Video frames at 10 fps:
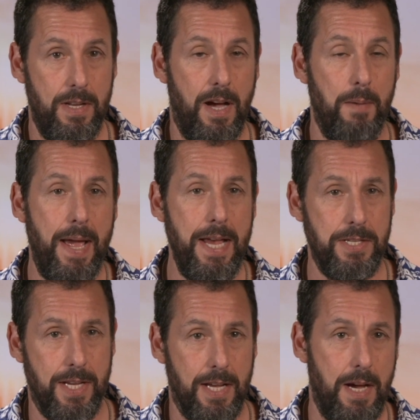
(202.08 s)

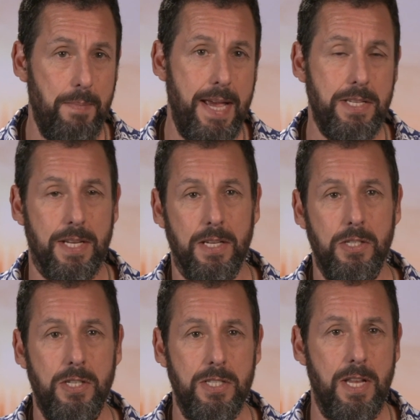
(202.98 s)
amazing.
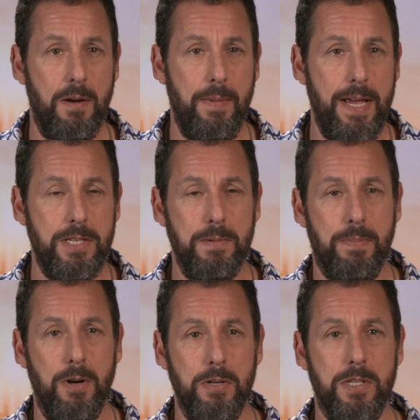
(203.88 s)
She's just an amazing
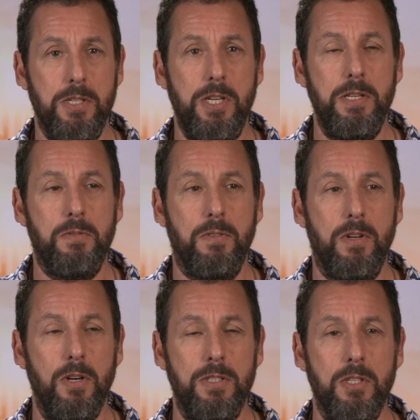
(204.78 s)
person. She's
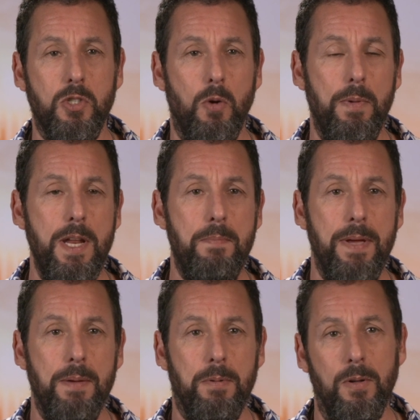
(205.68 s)
good to so many
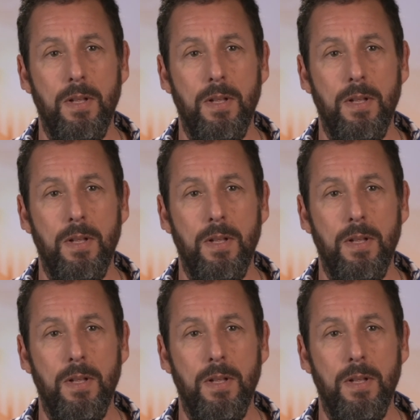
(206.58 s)
people.